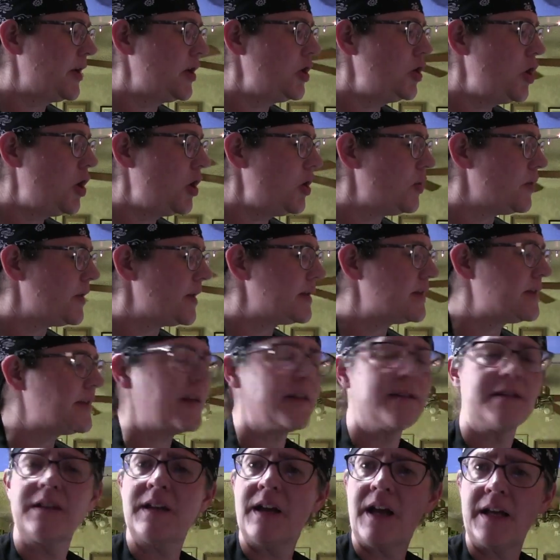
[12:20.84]
But no, this
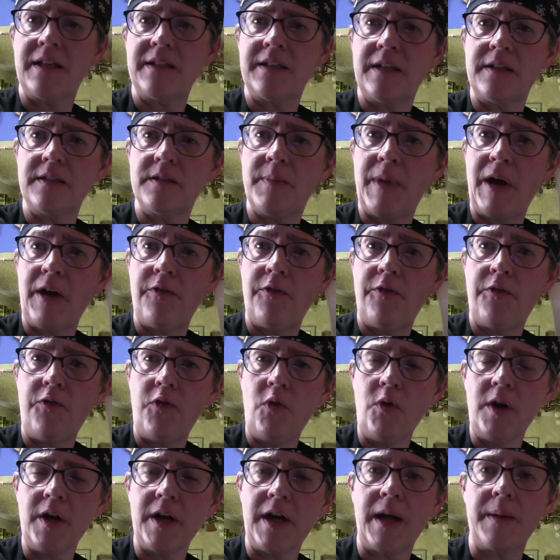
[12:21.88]
says it contains about
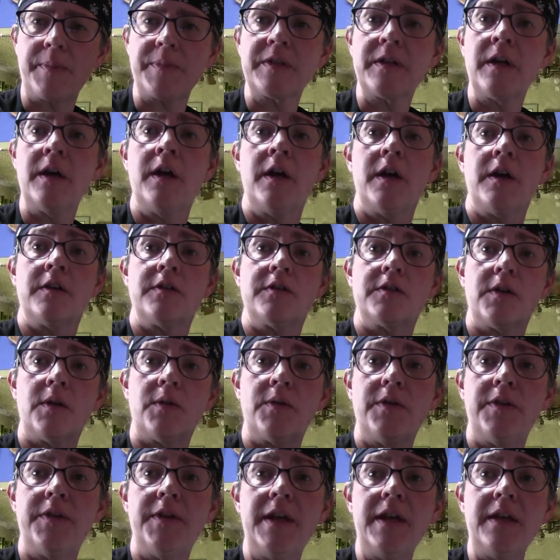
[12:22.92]
4 cups. So
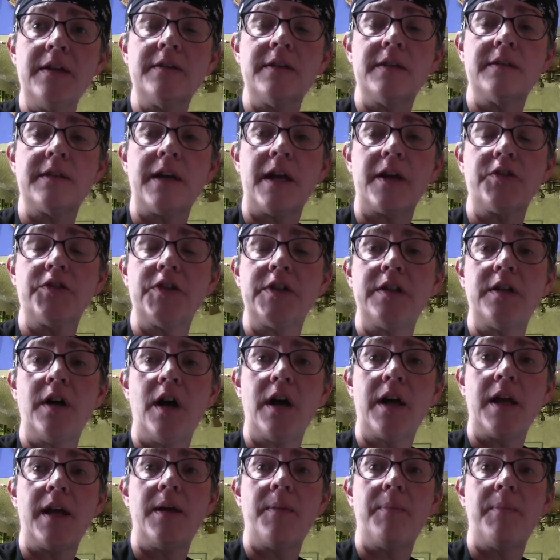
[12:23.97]
this is actually
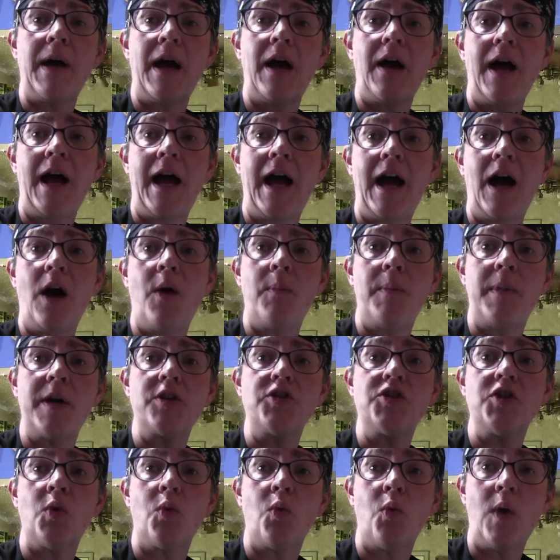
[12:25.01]
talking about how
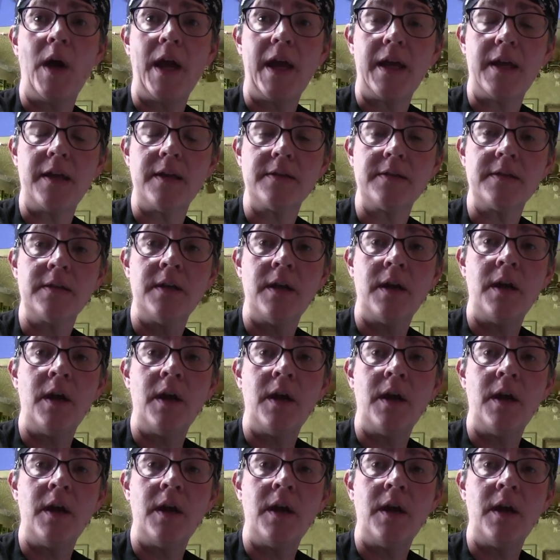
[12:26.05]
much it weighs.